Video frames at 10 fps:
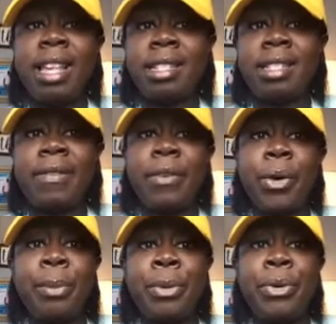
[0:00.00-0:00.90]
that is
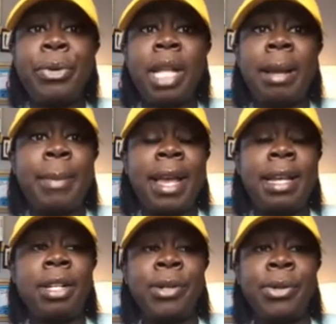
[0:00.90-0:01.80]
affordable, like
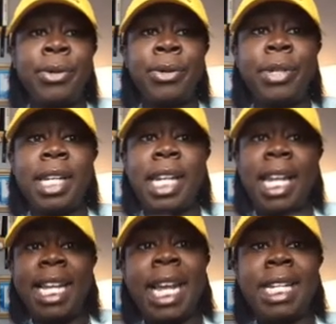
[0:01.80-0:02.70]
back in the late
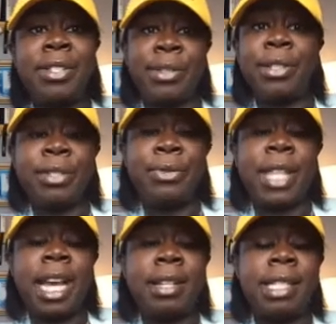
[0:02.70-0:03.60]
90s, early
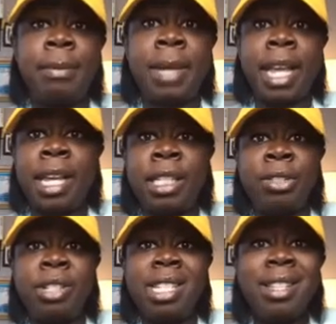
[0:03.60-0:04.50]
2000s, and
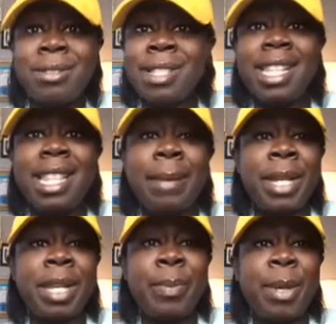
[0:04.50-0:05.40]
you just don't see that
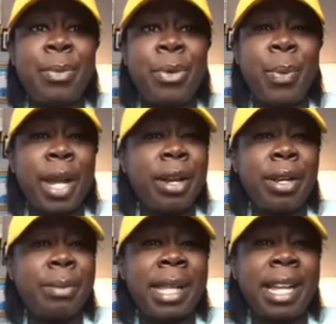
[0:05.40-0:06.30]
many people wearing
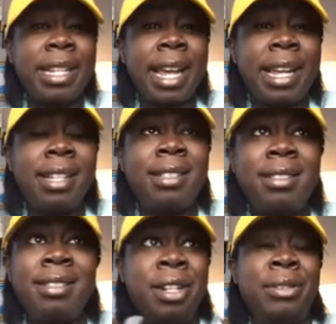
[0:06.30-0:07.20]
them
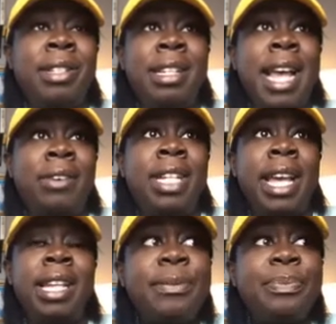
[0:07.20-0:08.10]

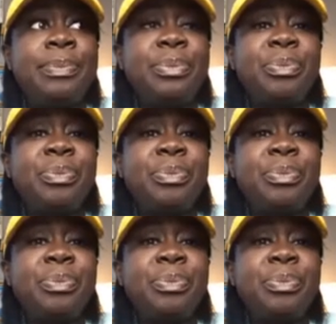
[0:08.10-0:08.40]
nowadays.